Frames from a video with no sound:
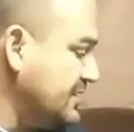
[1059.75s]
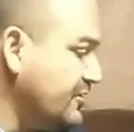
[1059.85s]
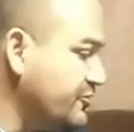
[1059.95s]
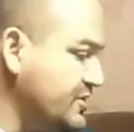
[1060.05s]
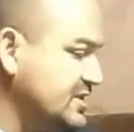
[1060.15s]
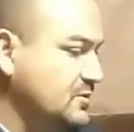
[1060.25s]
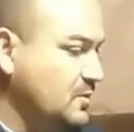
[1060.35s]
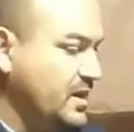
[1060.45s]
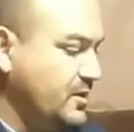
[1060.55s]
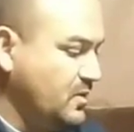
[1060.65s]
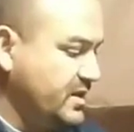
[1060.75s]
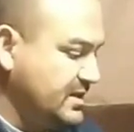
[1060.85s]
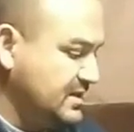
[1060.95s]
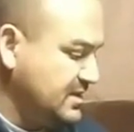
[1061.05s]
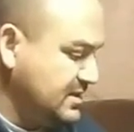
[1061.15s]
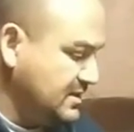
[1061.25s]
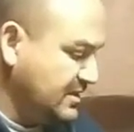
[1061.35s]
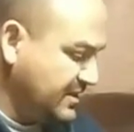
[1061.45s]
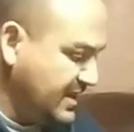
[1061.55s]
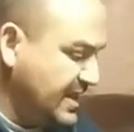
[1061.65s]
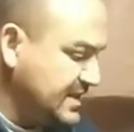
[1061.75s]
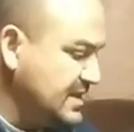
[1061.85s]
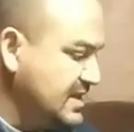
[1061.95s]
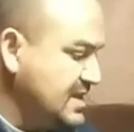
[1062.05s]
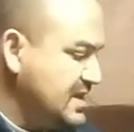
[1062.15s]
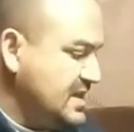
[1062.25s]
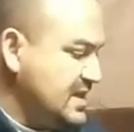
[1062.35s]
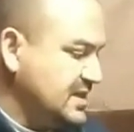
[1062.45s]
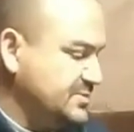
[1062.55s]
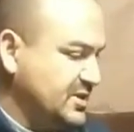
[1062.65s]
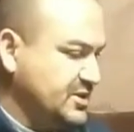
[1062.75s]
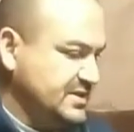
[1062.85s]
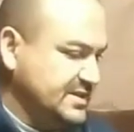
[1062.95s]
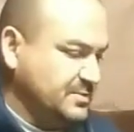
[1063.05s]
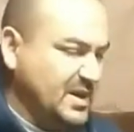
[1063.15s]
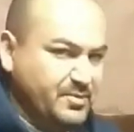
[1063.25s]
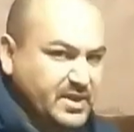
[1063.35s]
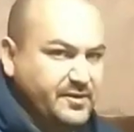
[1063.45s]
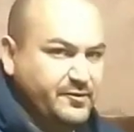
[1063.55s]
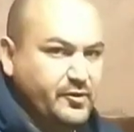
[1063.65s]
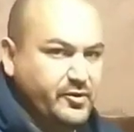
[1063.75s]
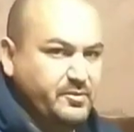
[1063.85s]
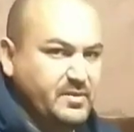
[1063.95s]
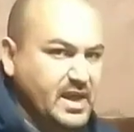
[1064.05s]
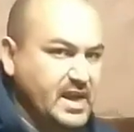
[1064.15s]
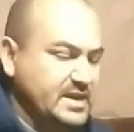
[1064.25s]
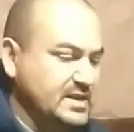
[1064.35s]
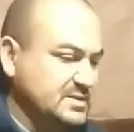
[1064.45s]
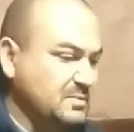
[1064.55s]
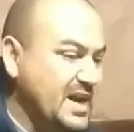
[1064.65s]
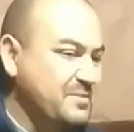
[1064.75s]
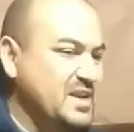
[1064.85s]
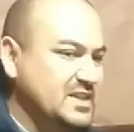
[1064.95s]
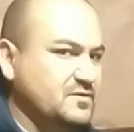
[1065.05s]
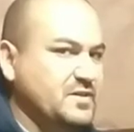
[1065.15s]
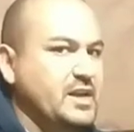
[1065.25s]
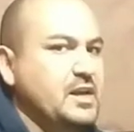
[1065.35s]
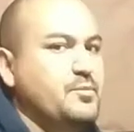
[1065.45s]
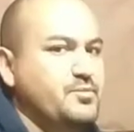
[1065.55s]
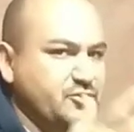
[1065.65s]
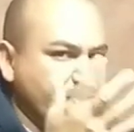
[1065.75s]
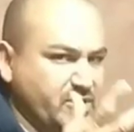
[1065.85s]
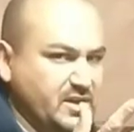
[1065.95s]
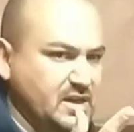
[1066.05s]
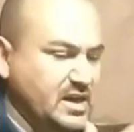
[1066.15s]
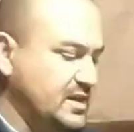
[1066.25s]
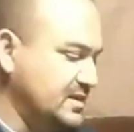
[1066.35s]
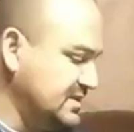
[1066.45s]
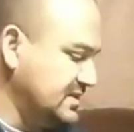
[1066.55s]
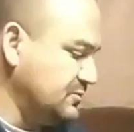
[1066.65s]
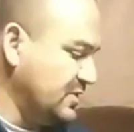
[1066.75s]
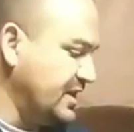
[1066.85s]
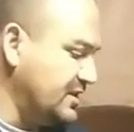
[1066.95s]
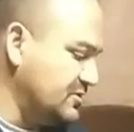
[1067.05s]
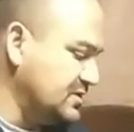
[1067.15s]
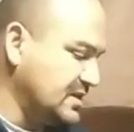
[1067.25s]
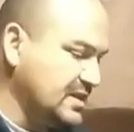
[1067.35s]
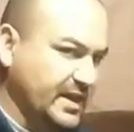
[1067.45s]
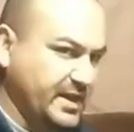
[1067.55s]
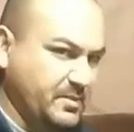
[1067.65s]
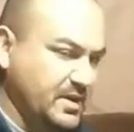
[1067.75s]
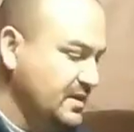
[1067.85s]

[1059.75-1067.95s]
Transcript: Now the reason why I wanted that is because it's my platform and it's my means of getting up the tree. This is what I use to climb.